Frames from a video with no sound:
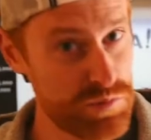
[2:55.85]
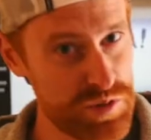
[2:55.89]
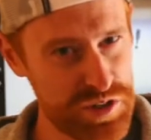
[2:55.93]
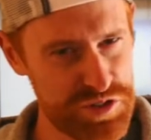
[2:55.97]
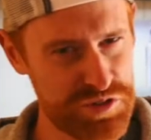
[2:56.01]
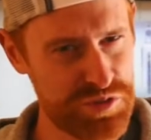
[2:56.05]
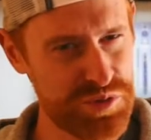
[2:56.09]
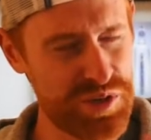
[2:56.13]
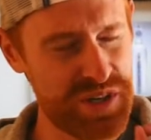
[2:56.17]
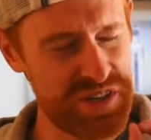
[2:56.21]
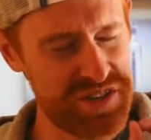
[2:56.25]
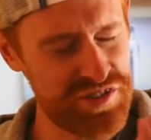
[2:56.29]

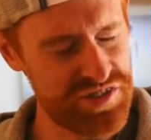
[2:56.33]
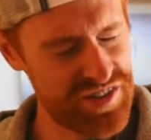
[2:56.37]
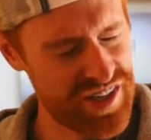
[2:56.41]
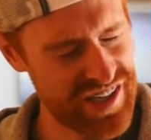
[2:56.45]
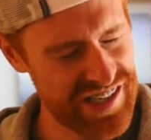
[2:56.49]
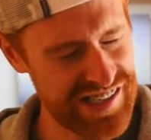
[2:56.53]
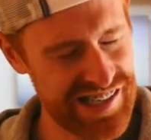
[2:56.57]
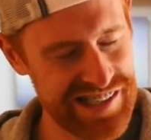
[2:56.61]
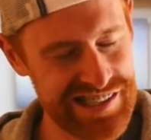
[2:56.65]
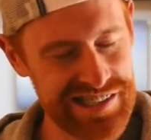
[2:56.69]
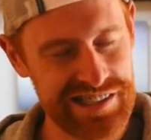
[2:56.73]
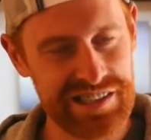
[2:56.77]
which was
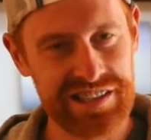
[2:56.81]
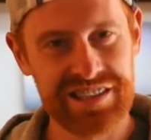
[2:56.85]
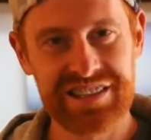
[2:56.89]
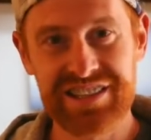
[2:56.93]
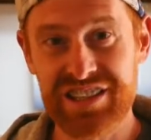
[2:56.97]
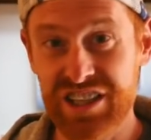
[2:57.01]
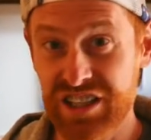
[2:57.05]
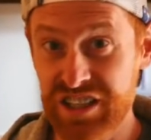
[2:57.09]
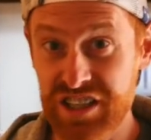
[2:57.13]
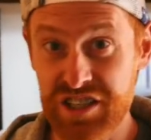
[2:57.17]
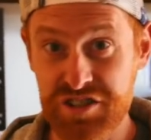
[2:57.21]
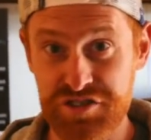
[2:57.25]

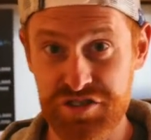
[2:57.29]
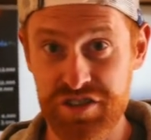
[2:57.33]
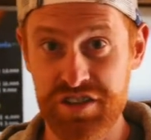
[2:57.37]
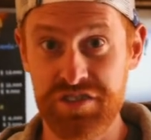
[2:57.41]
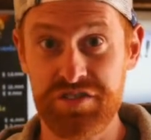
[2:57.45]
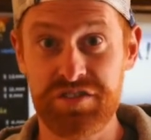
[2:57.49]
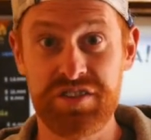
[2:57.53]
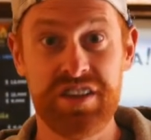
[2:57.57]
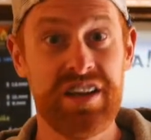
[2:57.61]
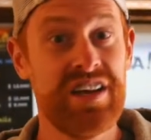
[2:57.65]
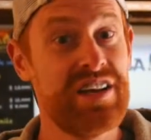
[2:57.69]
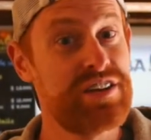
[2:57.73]

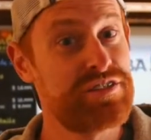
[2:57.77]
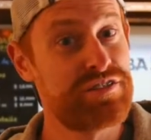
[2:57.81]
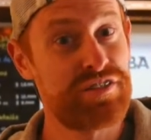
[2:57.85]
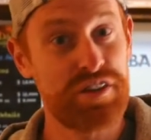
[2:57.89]
delicious.